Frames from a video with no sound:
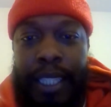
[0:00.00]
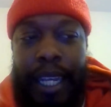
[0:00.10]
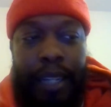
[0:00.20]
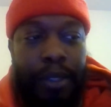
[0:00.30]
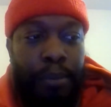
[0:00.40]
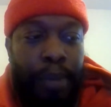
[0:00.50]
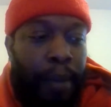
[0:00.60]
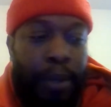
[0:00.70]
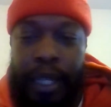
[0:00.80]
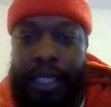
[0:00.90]
It's like on some
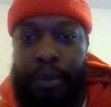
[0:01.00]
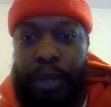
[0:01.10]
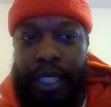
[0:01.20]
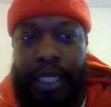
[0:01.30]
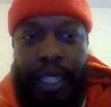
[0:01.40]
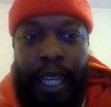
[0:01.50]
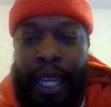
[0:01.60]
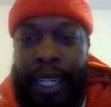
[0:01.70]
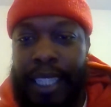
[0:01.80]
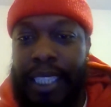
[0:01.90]
Pablo Escobar shit.
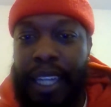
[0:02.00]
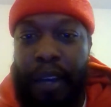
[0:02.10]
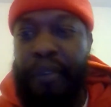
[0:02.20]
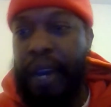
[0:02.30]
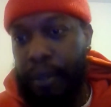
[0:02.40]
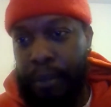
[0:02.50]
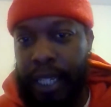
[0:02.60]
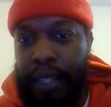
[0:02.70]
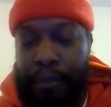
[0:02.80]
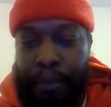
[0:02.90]
They still finding
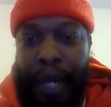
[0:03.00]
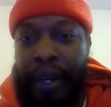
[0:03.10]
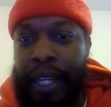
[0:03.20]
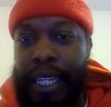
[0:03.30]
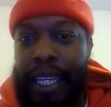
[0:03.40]
money buried